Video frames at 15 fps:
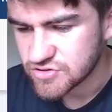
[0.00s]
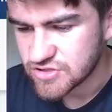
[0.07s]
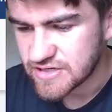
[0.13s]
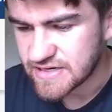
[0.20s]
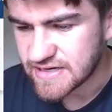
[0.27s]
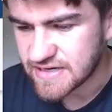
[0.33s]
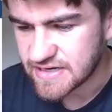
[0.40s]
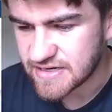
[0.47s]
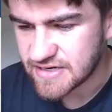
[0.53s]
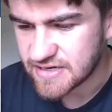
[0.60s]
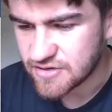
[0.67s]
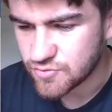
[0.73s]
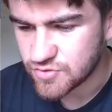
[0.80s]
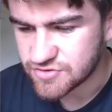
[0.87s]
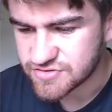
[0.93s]

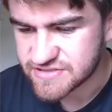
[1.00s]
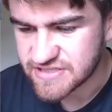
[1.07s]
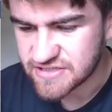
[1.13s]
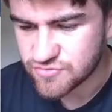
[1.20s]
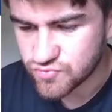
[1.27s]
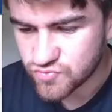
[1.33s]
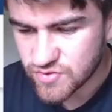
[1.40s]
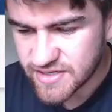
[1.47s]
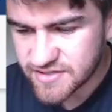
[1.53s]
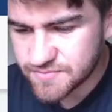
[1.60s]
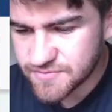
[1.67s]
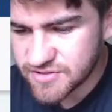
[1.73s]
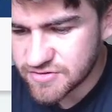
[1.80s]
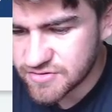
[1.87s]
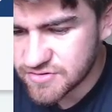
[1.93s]
where is he,
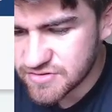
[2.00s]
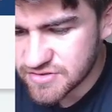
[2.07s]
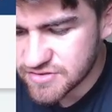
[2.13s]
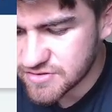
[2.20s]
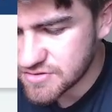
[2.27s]
Redmond,